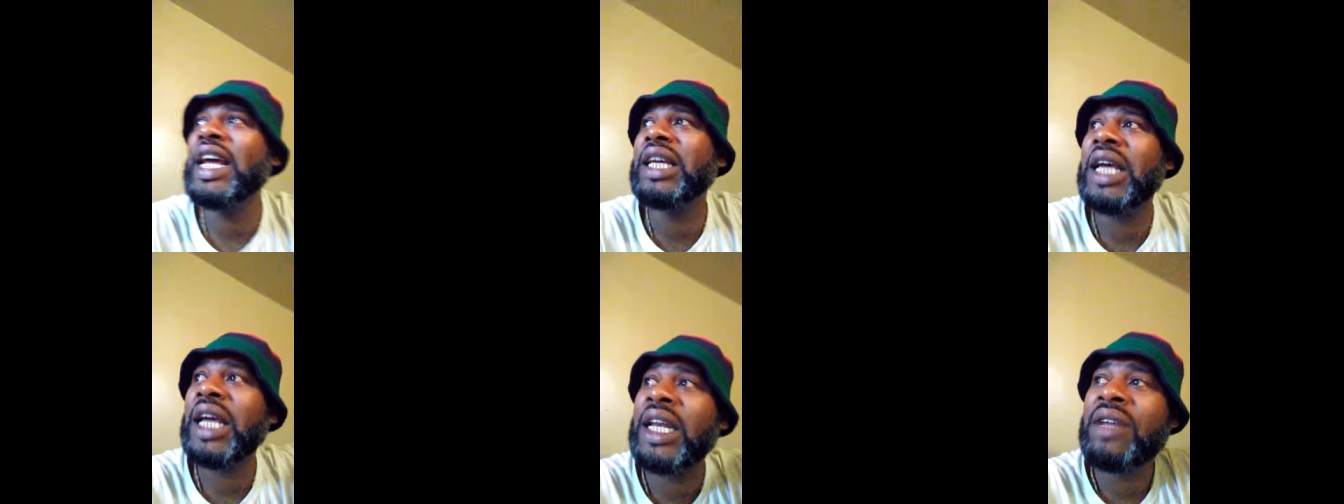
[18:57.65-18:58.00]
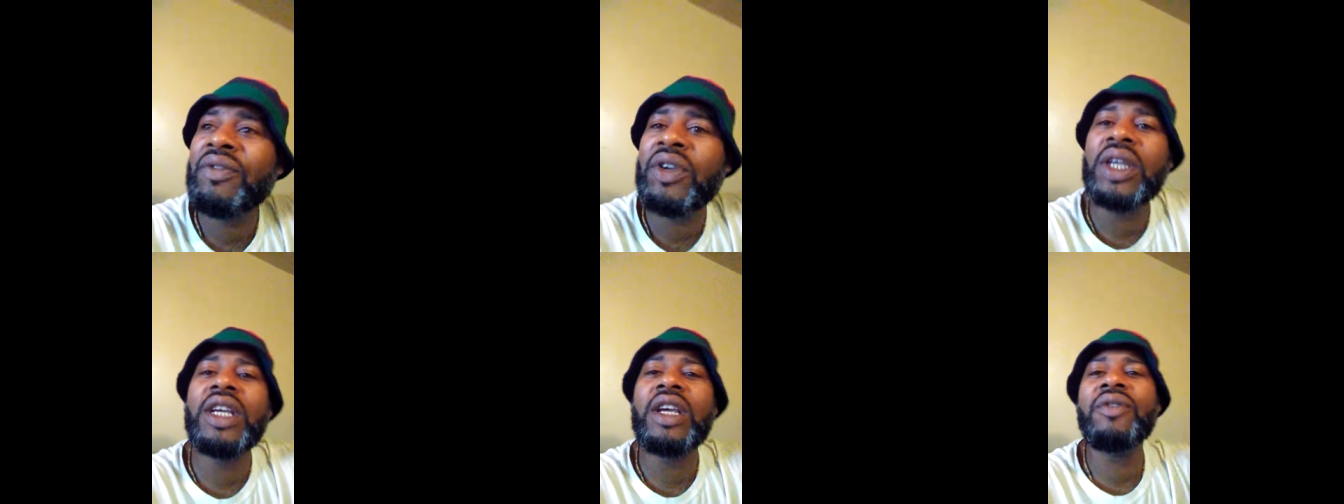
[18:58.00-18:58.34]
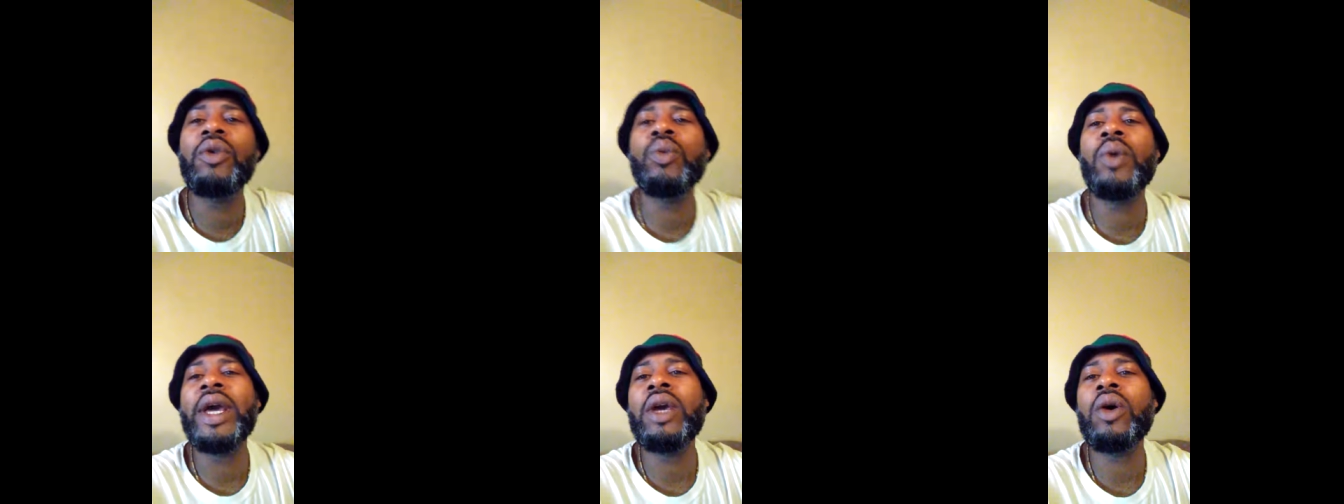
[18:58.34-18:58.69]
they can't even
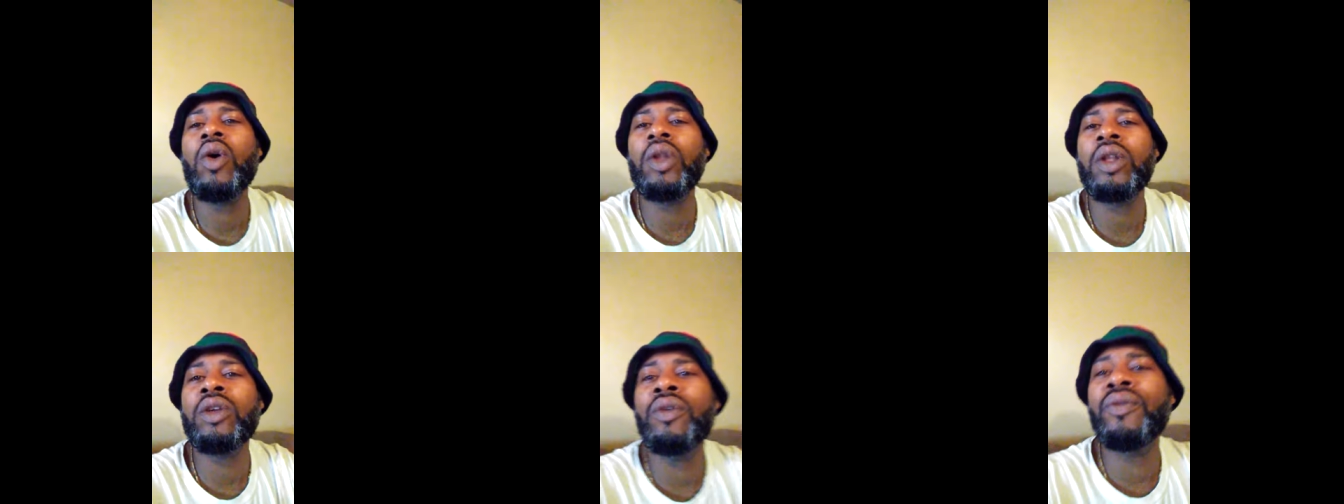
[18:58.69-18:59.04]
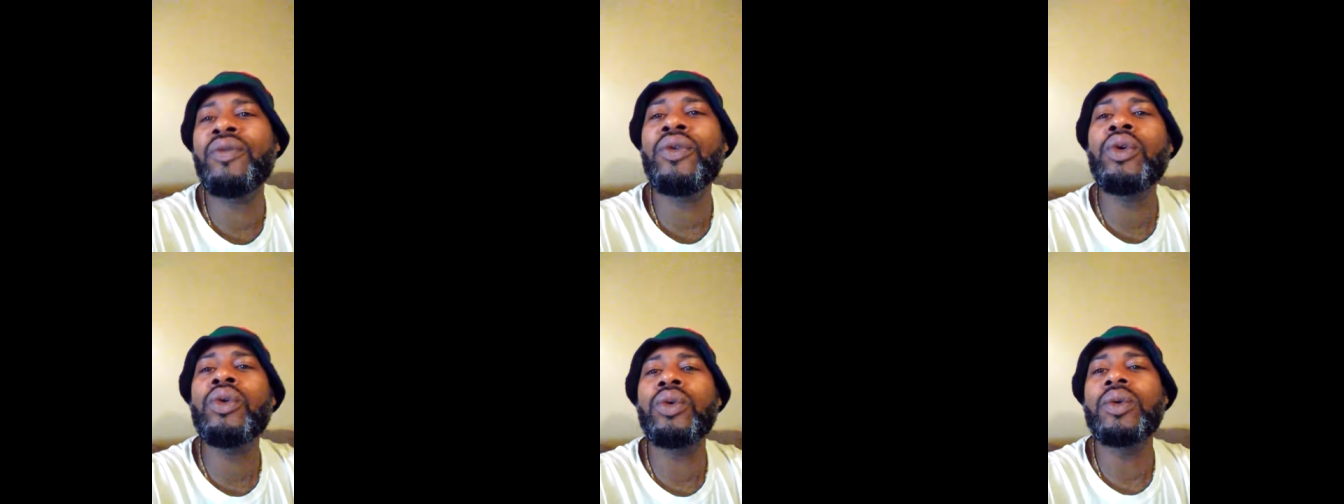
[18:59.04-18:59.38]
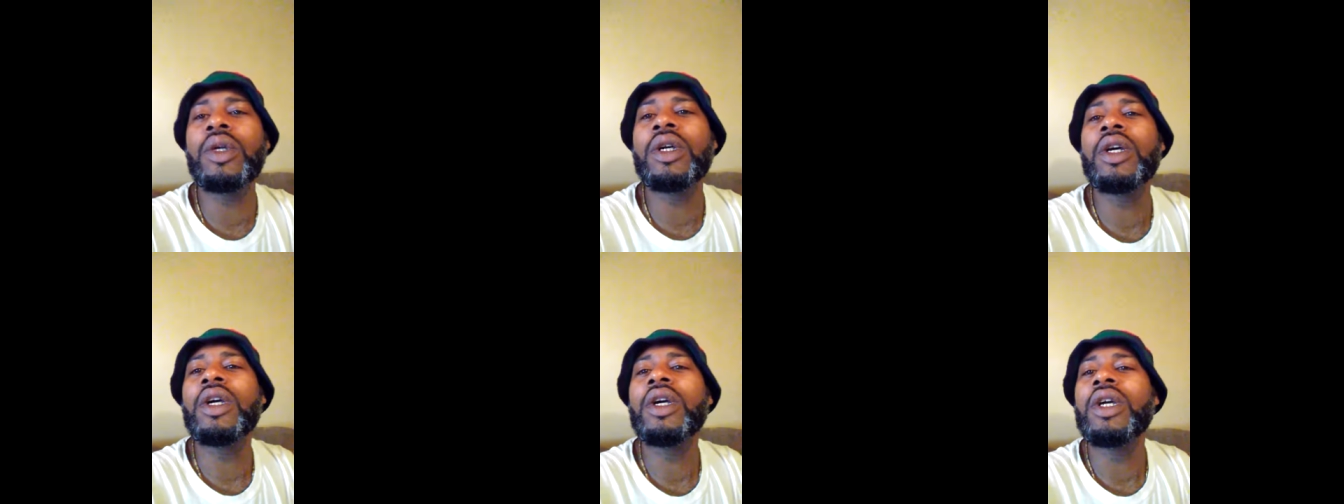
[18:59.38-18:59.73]
give away all of the
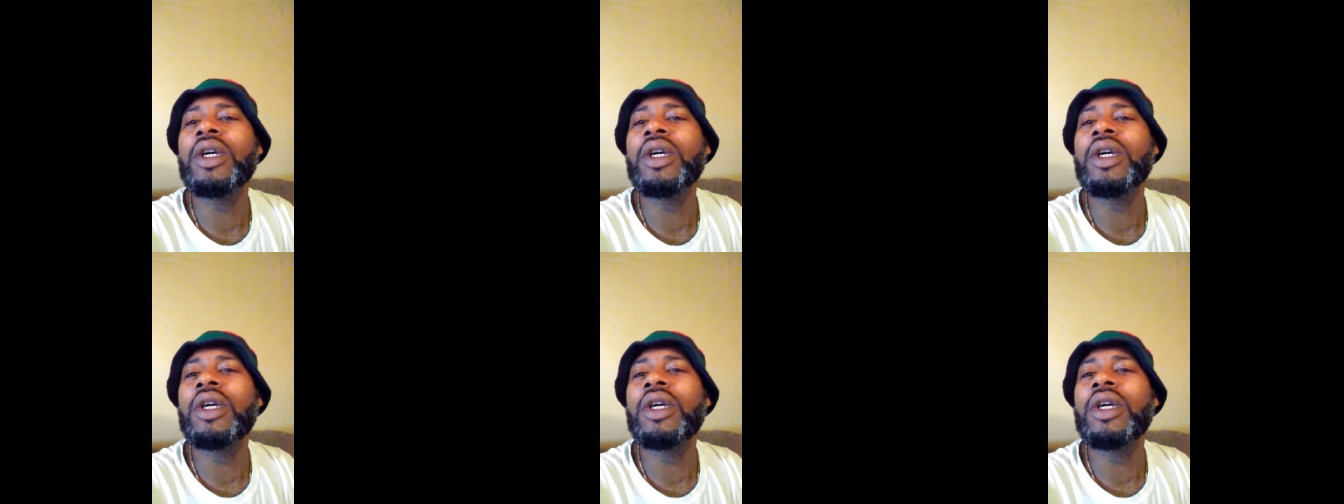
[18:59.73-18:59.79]
food.